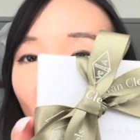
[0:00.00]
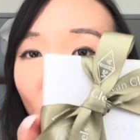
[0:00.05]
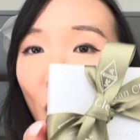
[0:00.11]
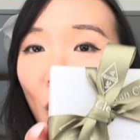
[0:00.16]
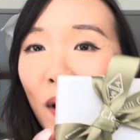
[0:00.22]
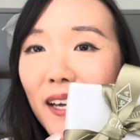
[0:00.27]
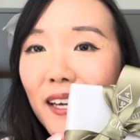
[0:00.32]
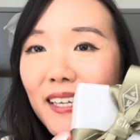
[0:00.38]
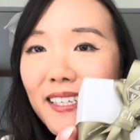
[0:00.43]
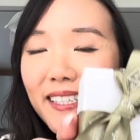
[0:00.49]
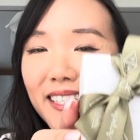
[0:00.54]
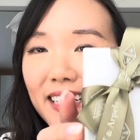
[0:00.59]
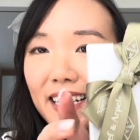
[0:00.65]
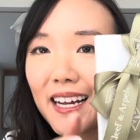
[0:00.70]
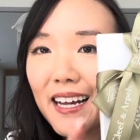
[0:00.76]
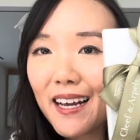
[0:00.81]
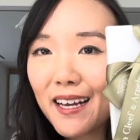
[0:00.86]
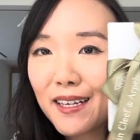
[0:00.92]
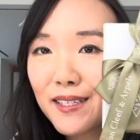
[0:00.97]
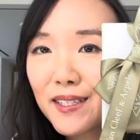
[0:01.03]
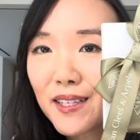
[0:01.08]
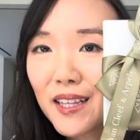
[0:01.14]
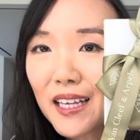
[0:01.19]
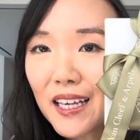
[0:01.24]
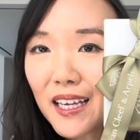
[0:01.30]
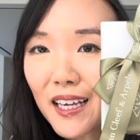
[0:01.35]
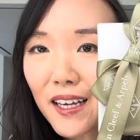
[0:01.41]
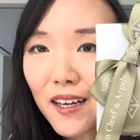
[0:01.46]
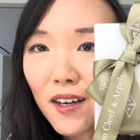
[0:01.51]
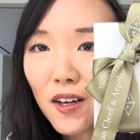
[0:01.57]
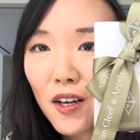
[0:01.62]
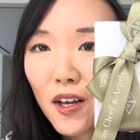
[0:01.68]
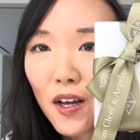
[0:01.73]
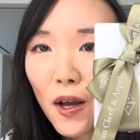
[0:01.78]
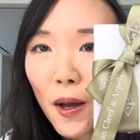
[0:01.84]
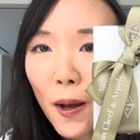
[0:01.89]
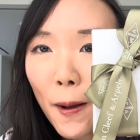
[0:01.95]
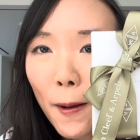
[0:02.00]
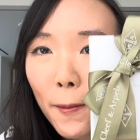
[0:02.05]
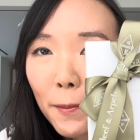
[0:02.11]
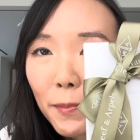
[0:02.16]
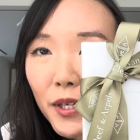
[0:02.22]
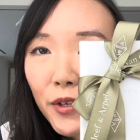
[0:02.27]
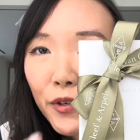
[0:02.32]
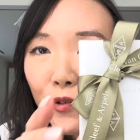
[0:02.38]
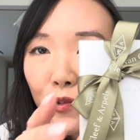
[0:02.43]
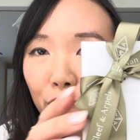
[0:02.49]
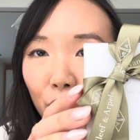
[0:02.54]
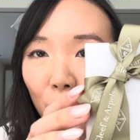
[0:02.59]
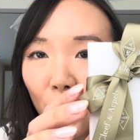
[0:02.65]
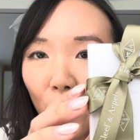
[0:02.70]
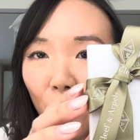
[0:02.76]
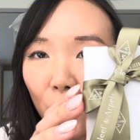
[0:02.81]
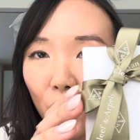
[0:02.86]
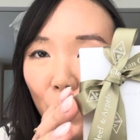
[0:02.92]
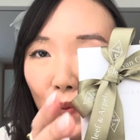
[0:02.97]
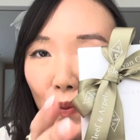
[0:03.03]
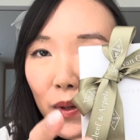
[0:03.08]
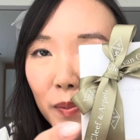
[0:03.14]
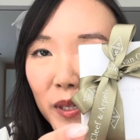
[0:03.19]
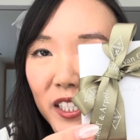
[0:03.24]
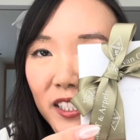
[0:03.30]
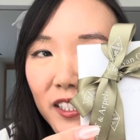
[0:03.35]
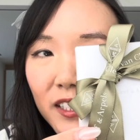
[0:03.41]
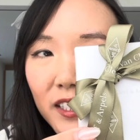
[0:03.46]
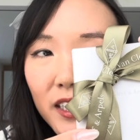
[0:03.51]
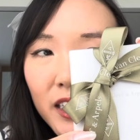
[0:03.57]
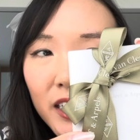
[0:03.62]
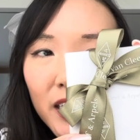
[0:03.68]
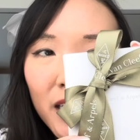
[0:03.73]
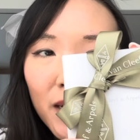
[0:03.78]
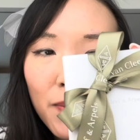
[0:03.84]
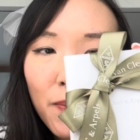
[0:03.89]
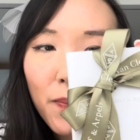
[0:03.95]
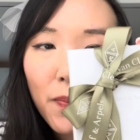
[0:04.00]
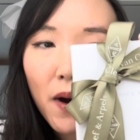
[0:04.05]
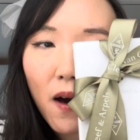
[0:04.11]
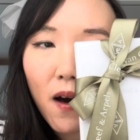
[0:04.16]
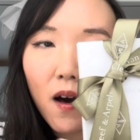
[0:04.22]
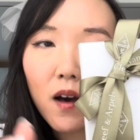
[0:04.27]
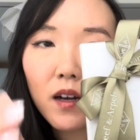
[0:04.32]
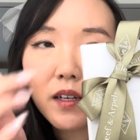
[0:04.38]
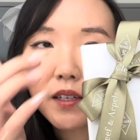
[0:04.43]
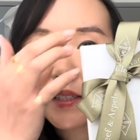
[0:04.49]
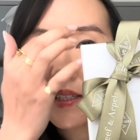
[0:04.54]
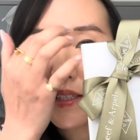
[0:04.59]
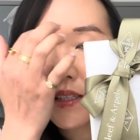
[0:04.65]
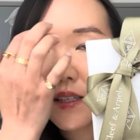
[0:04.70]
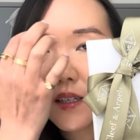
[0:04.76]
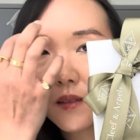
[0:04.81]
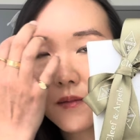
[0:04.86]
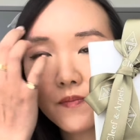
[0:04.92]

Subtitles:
always, it has the beautiful ribbon and box.